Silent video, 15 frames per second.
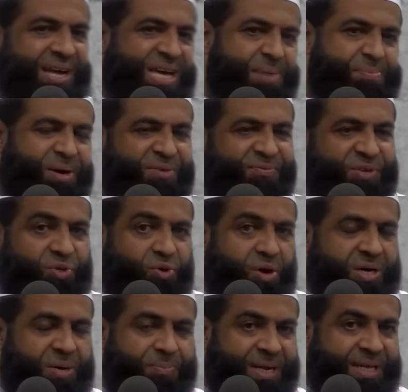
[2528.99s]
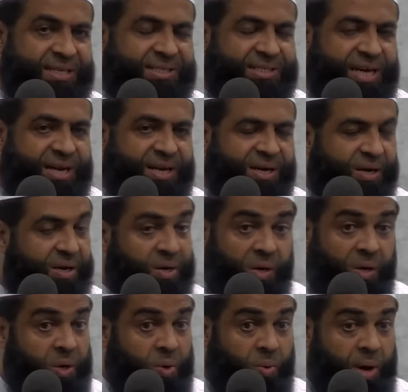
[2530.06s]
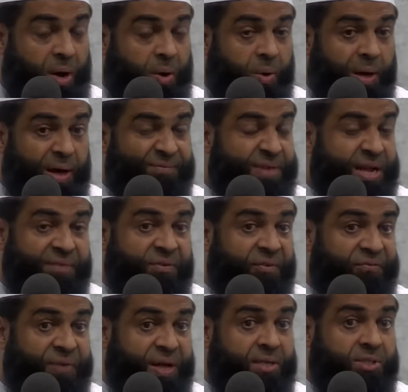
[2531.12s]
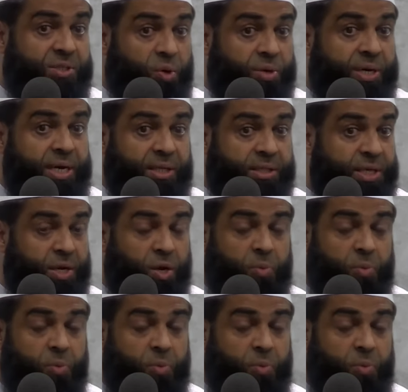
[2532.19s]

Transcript: I came out of a talk, a brother said, wow, I've never felt so guilty.